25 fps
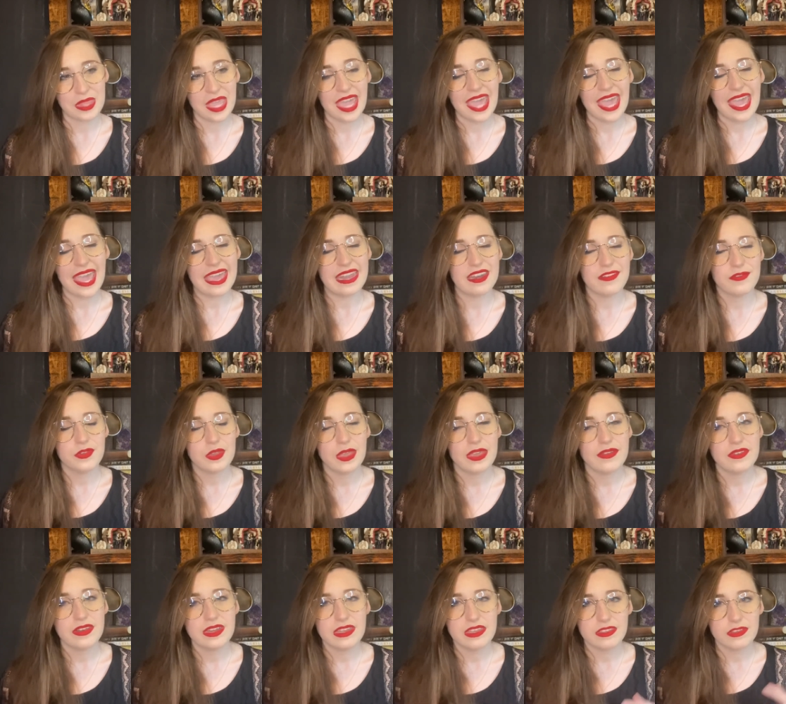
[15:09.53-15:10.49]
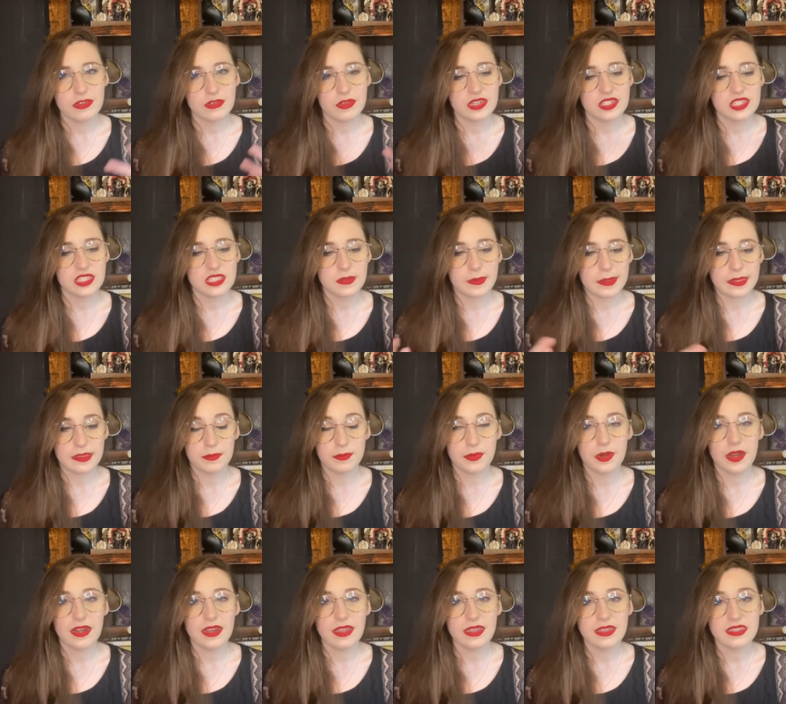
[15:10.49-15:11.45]
And if you have any other questions about the
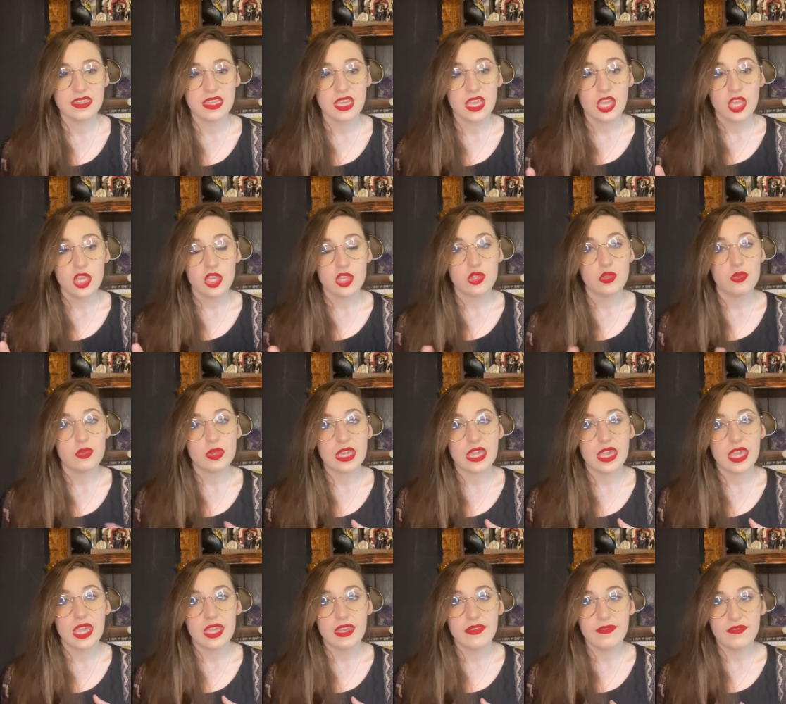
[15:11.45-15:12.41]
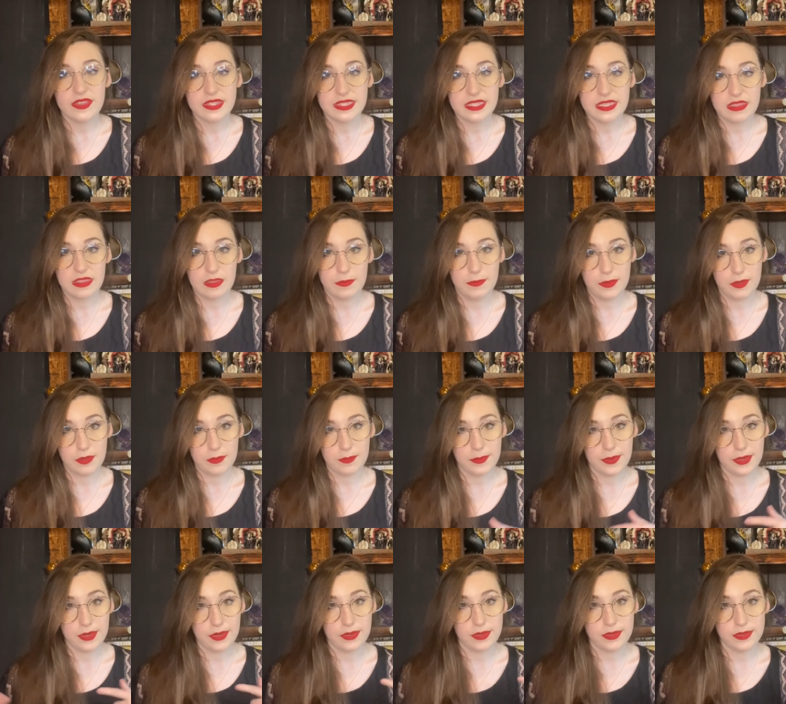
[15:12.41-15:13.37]
product, you can visit the Book
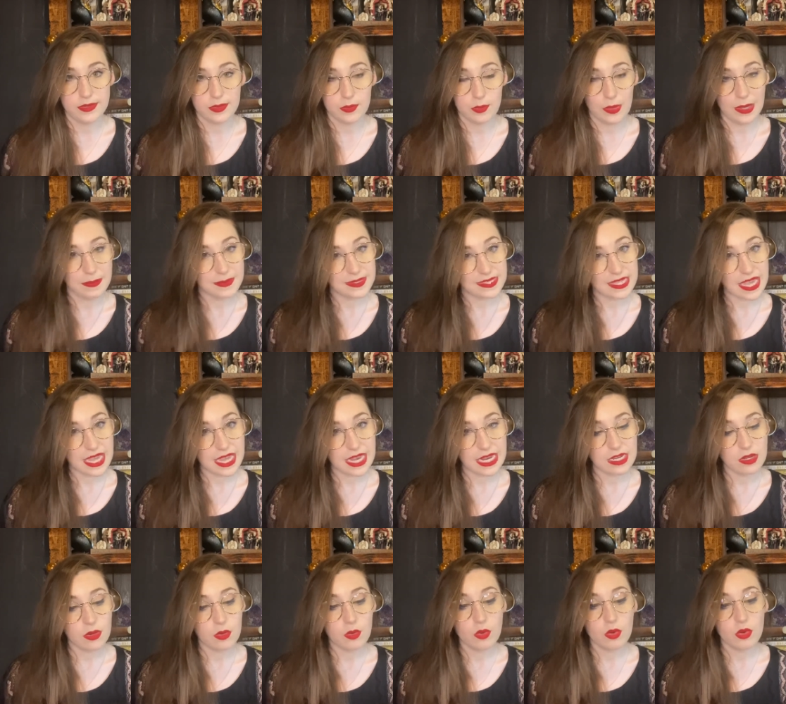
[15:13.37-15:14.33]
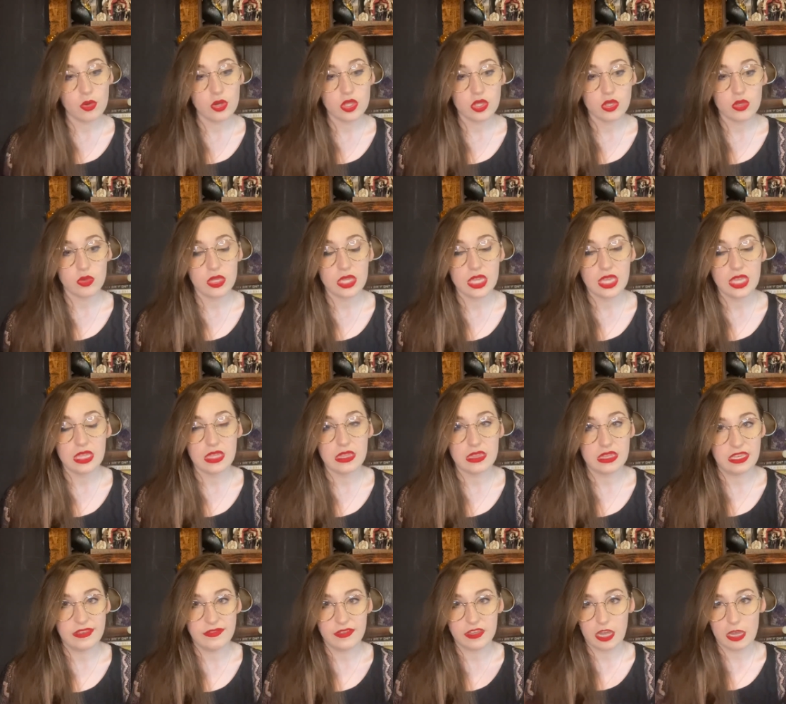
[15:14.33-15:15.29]
Beaus website, or you can
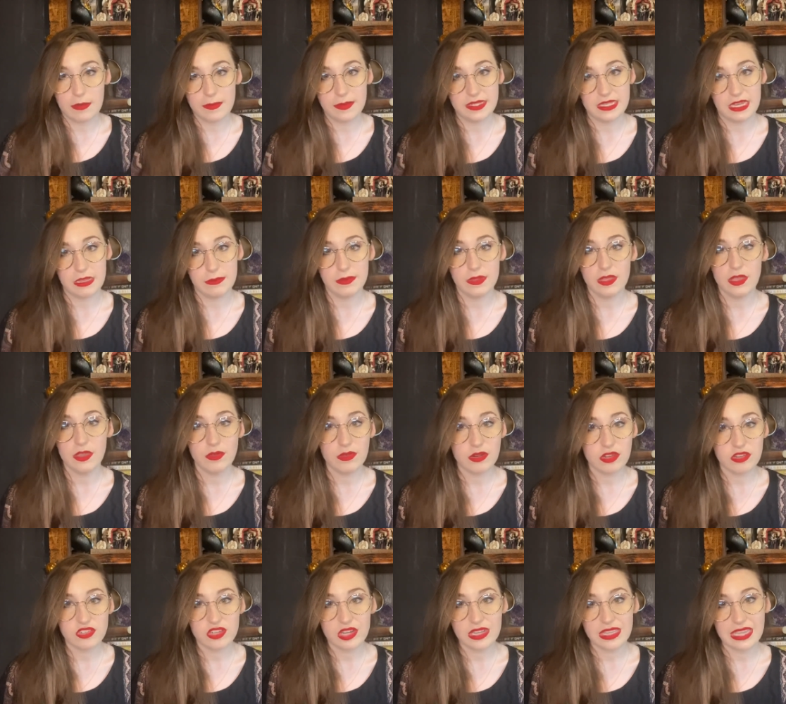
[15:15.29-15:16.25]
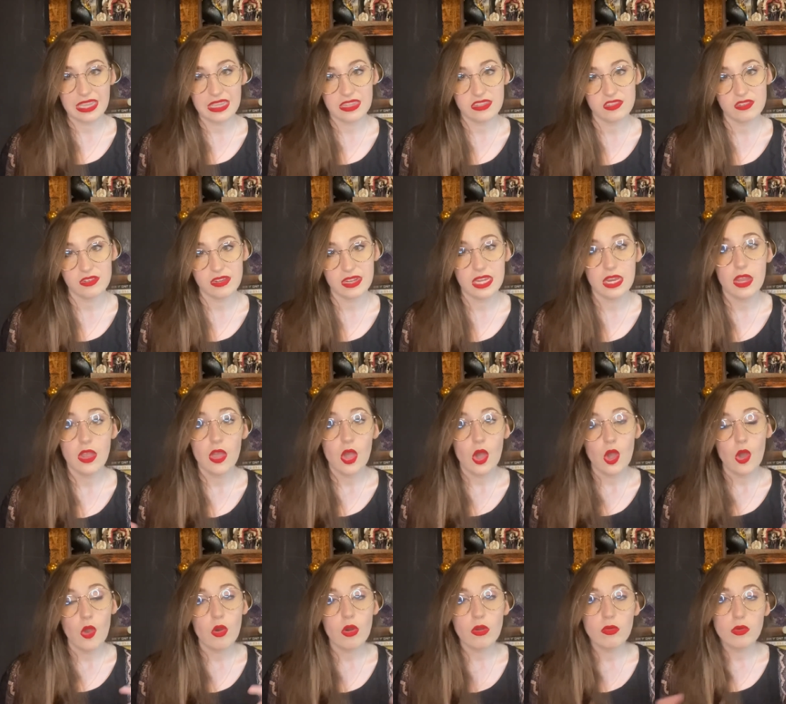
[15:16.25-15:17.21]
leave a comment down below and I'll try to answer it,
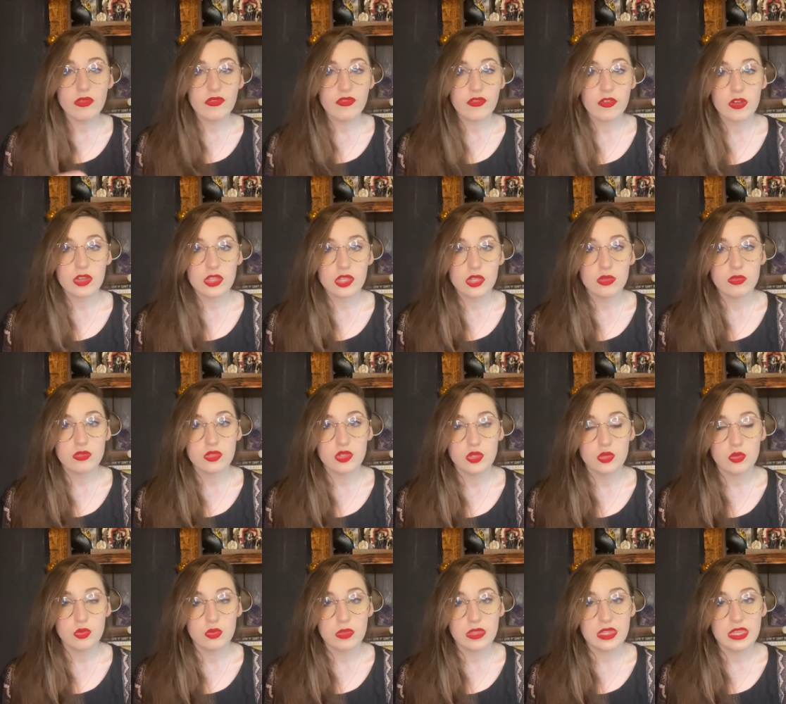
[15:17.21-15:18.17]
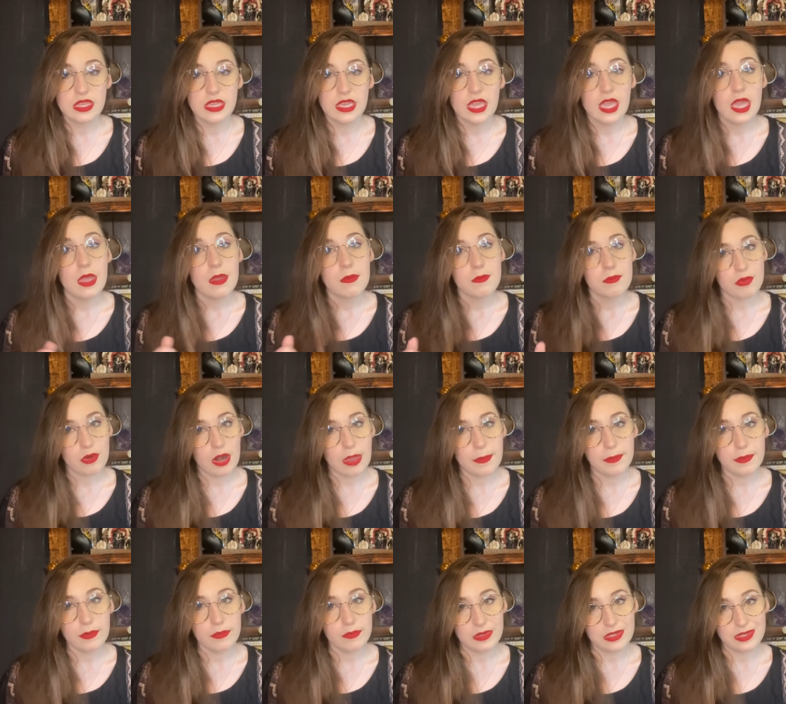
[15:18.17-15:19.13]
or refer you to the proper
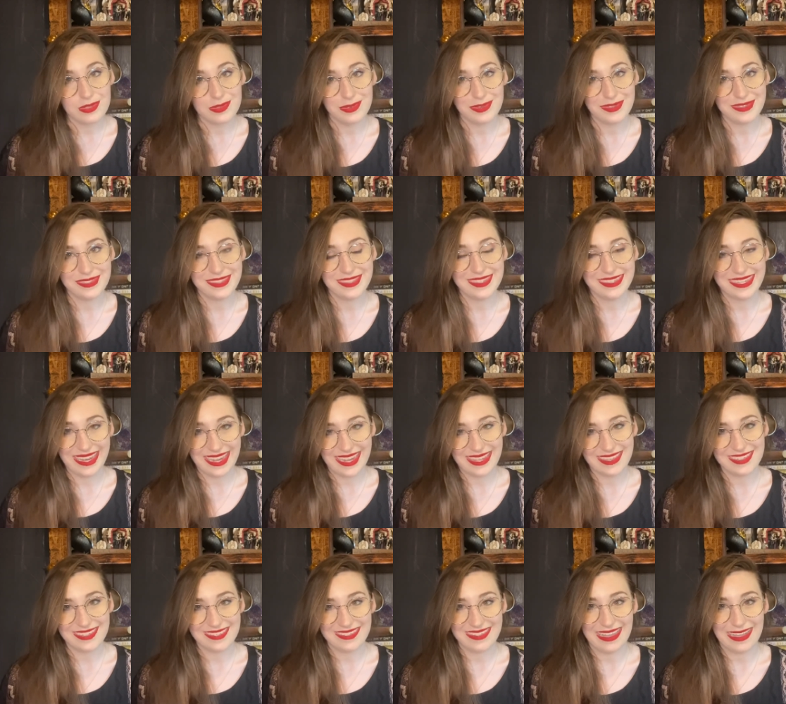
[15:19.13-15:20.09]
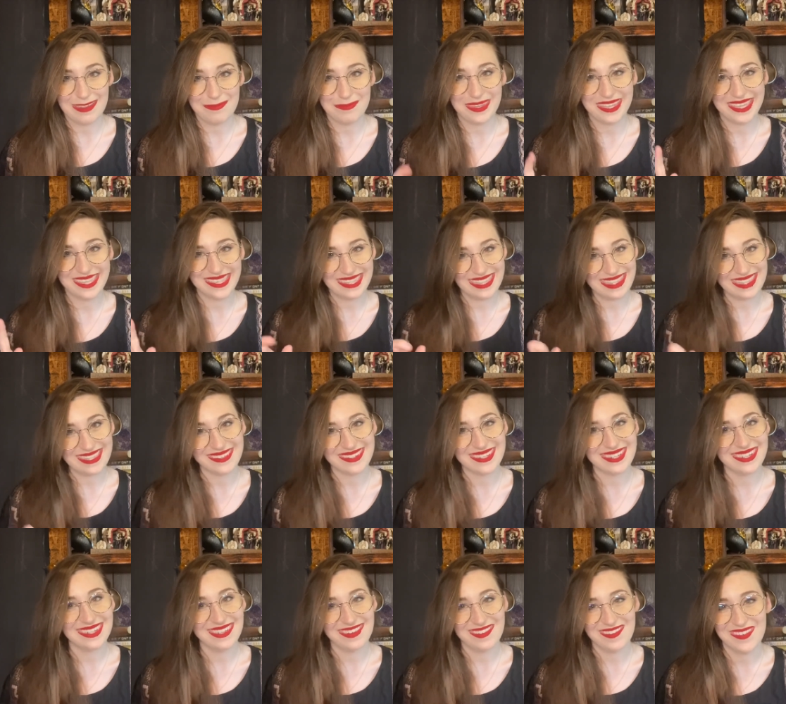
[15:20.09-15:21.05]
resources to answer that, because that's what I
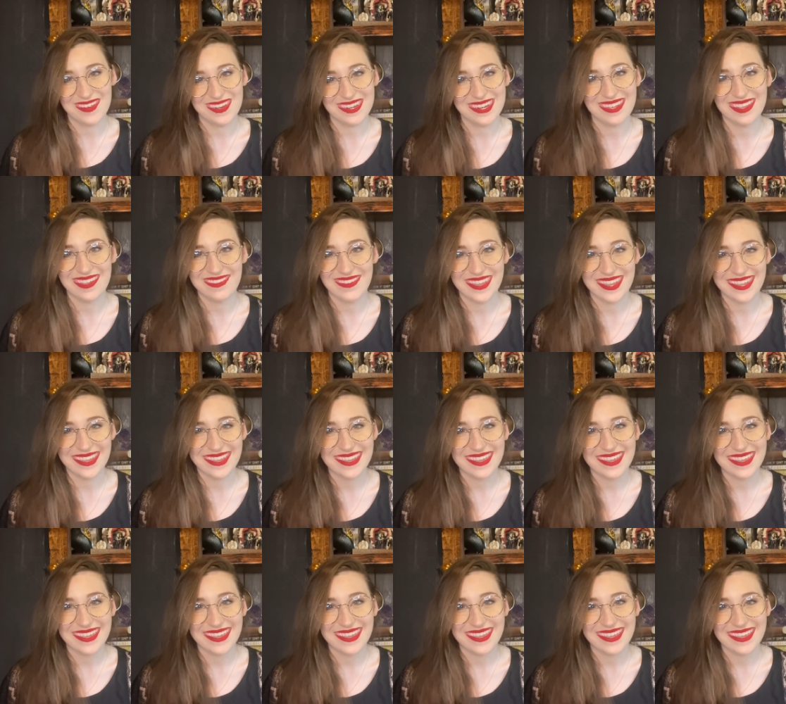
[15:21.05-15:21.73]
do for a living.